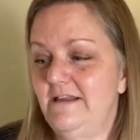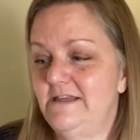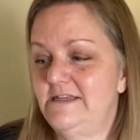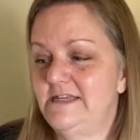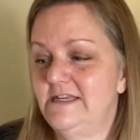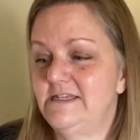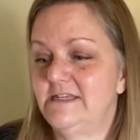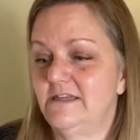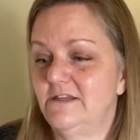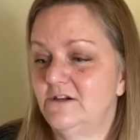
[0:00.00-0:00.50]

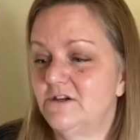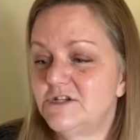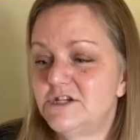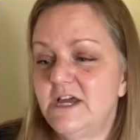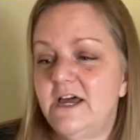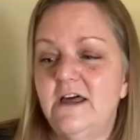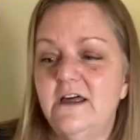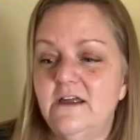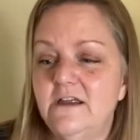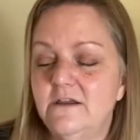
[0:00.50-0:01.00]
says a little
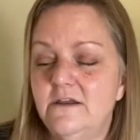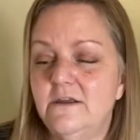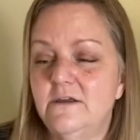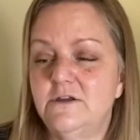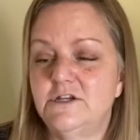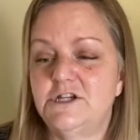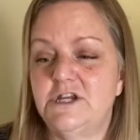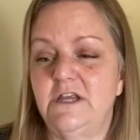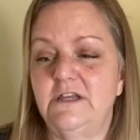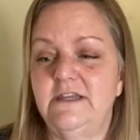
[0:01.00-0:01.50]
child
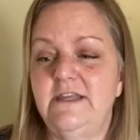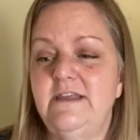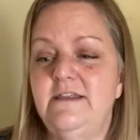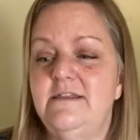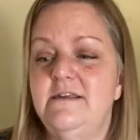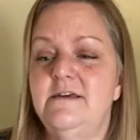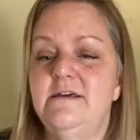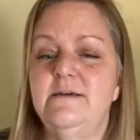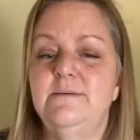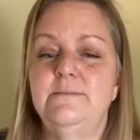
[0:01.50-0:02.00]
shall lead
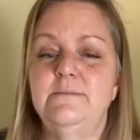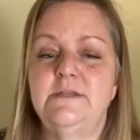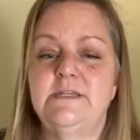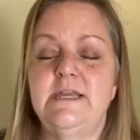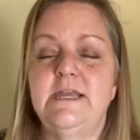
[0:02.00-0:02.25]
them,